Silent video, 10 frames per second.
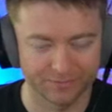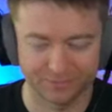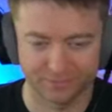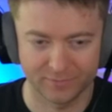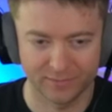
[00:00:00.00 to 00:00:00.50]

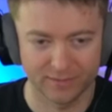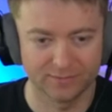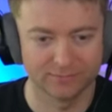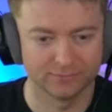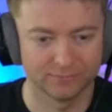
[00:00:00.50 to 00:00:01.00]

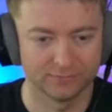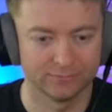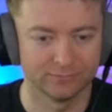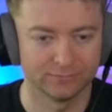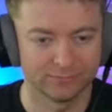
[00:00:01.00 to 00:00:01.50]

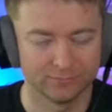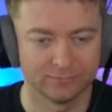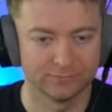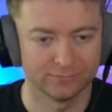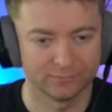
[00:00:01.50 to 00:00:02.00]

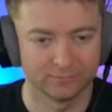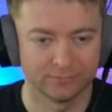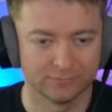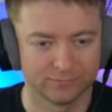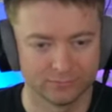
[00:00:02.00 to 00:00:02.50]

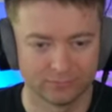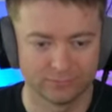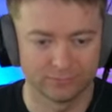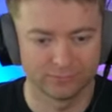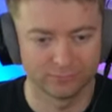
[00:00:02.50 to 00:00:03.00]

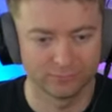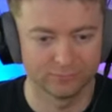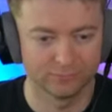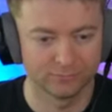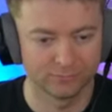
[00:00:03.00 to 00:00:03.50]

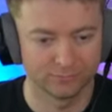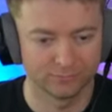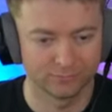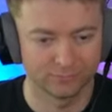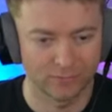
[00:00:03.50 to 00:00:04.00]

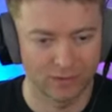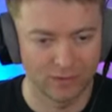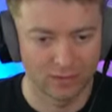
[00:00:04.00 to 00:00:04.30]
Nobody speaks.